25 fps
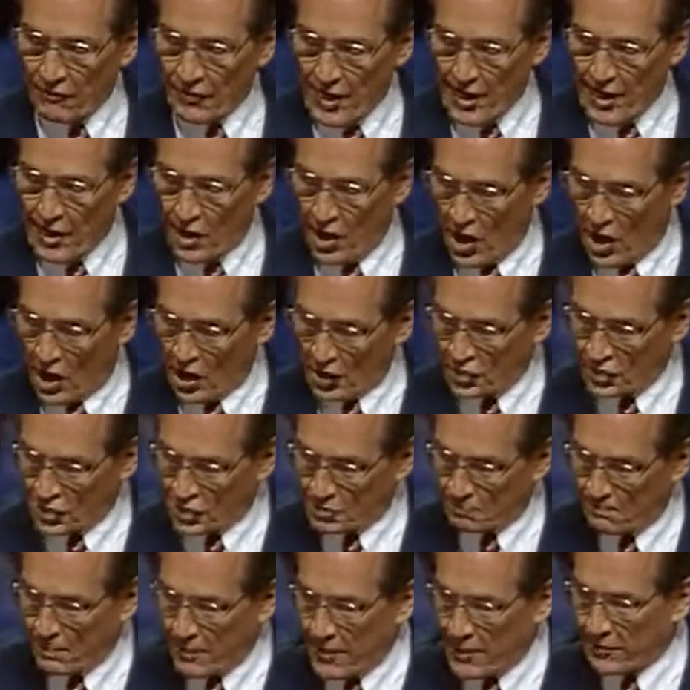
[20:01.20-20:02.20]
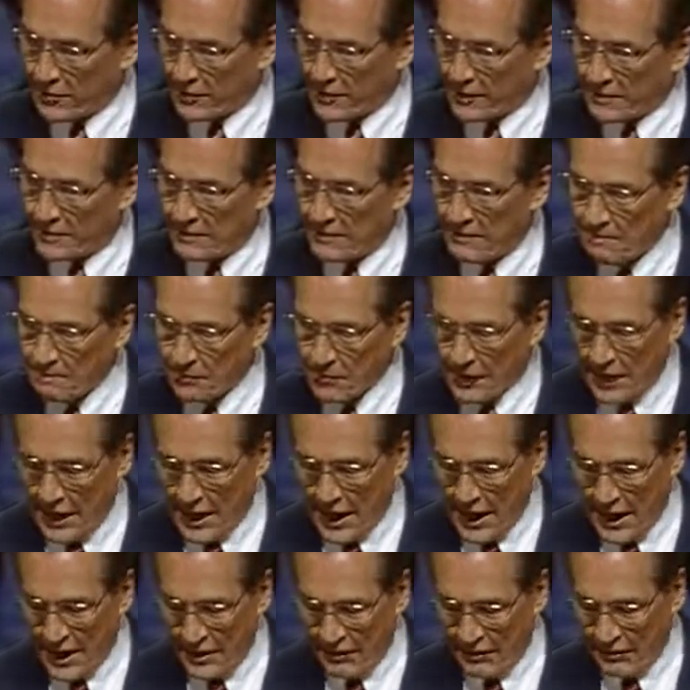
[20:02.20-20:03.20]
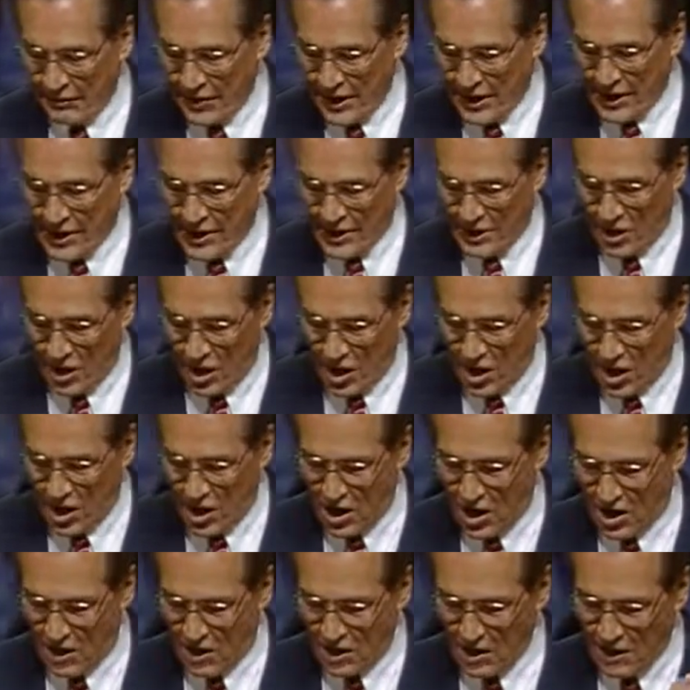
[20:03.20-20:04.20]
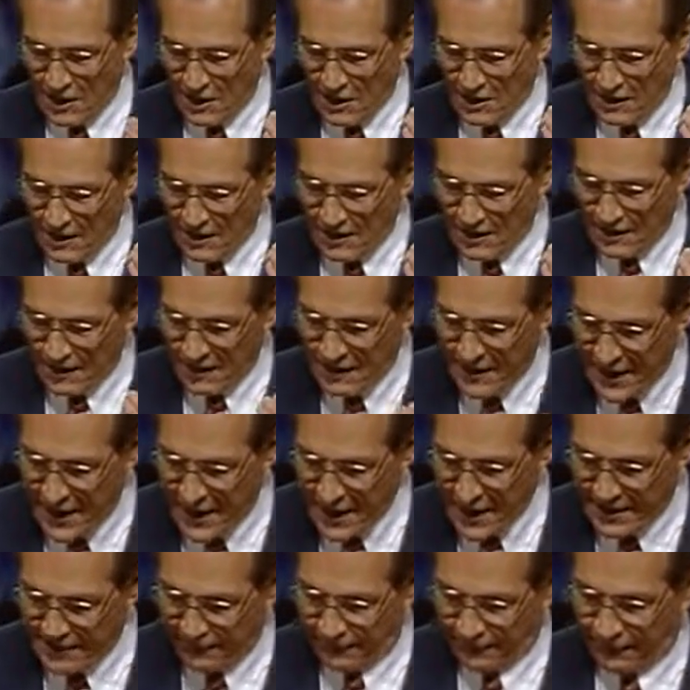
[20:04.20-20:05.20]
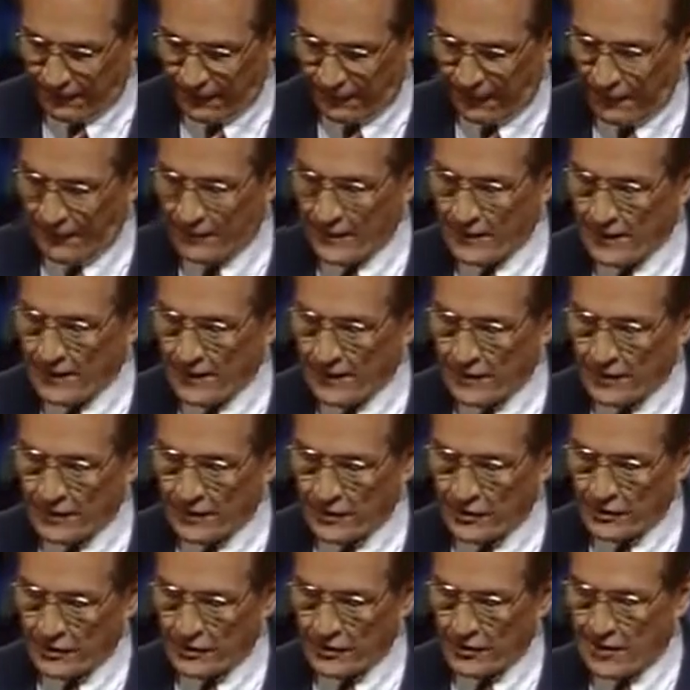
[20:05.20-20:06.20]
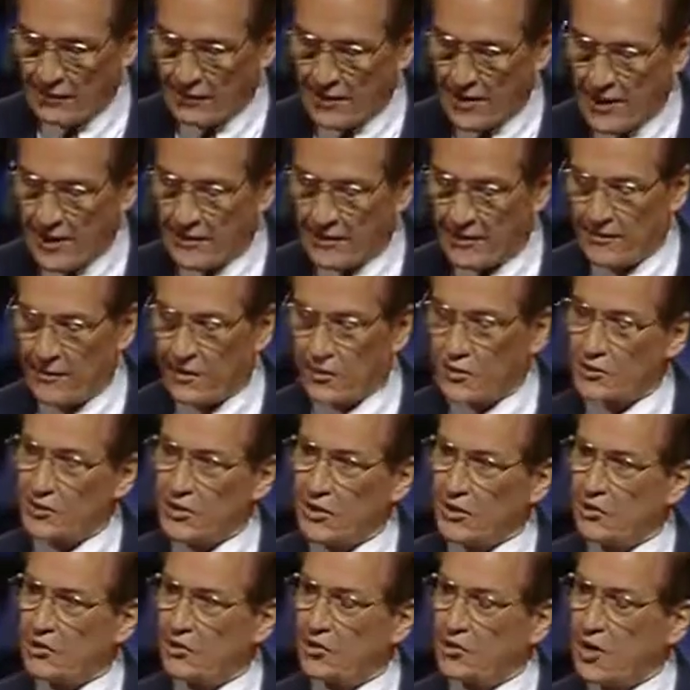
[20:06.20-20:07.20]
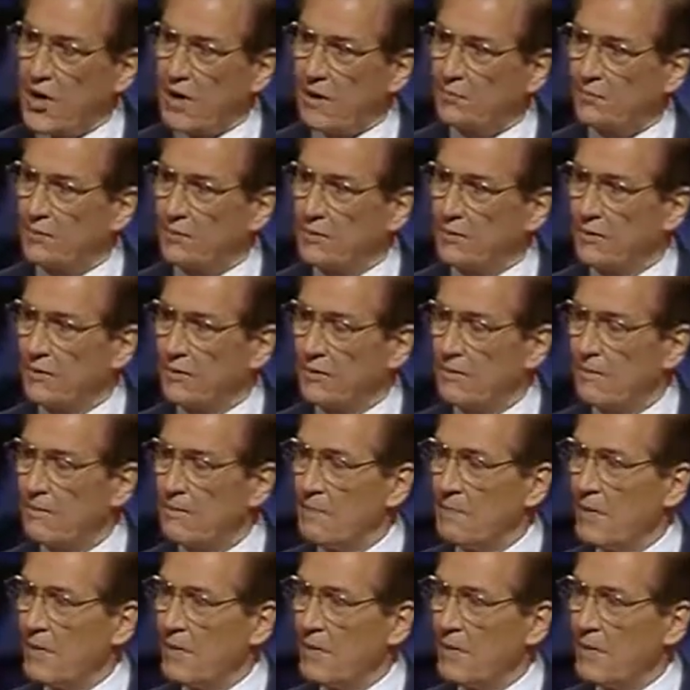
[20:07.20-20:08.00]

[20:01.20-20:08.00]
they are spirit and they are life. And he said that in this sixth chapter.